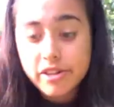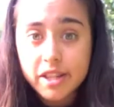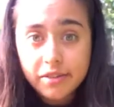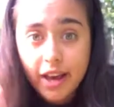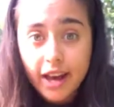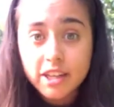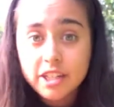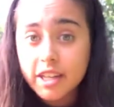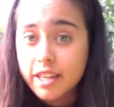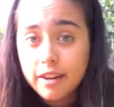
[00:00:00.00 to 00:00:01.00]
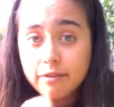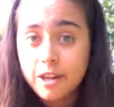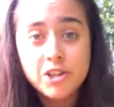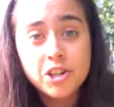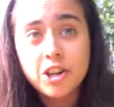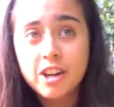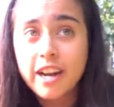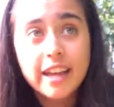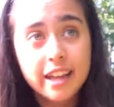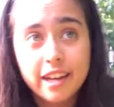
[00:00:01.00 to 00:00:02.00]
lots of action and adventure,
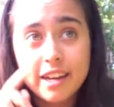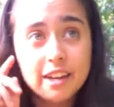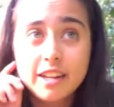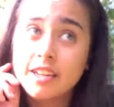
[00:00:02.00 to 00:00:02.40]
and